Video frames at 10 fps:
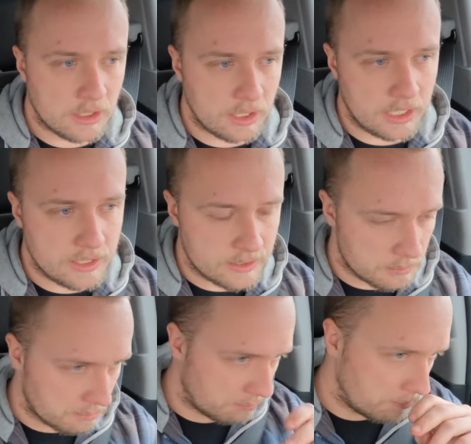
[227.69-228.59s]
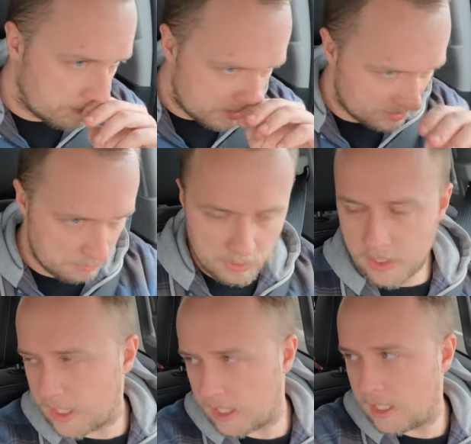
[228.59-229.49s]
Created some
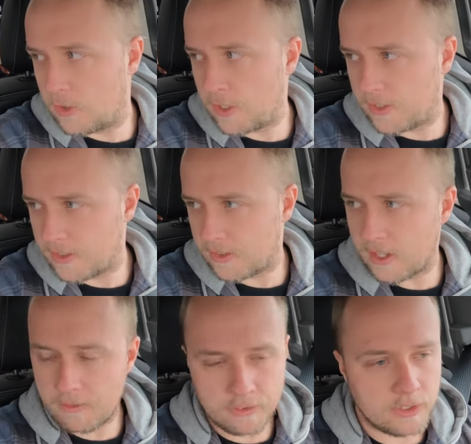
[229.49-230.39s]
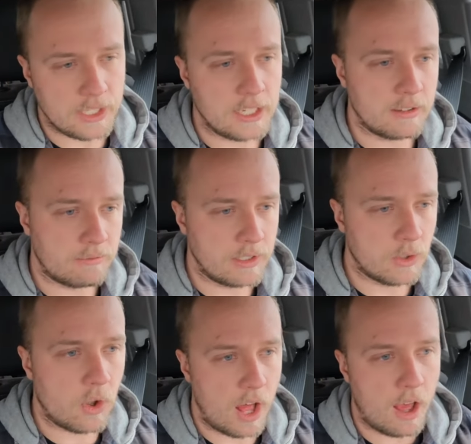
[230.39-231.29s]
slippery conditions, definitely, you
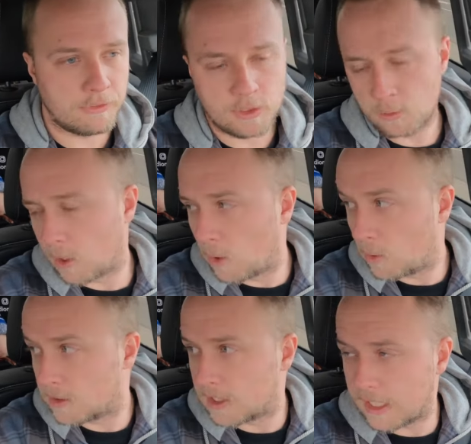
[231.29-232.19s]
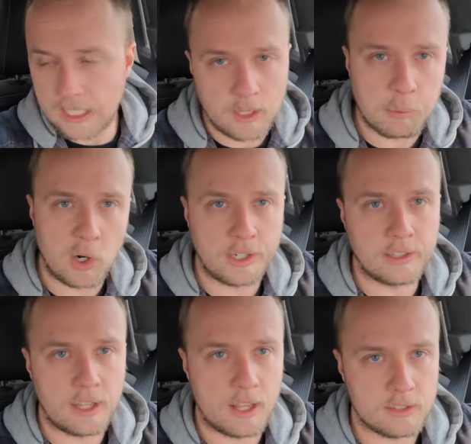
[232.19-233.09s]
know, off the roads, like in the
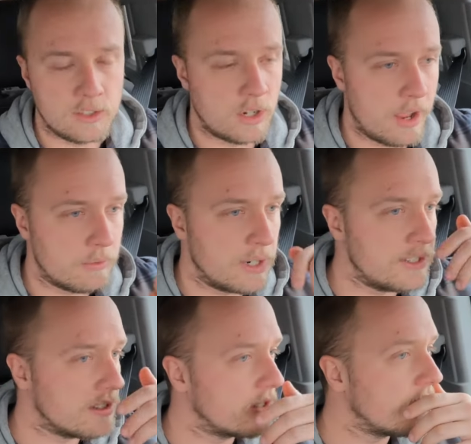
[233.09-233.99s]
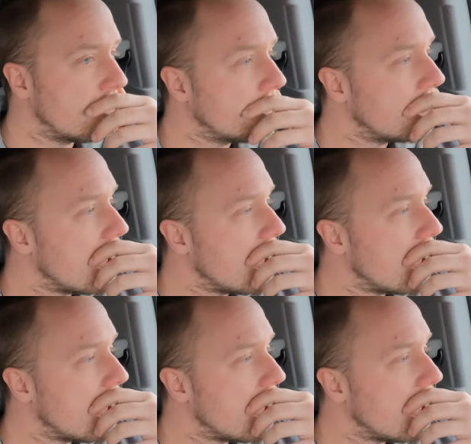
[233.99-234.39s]
parking lots and driveways and stuff.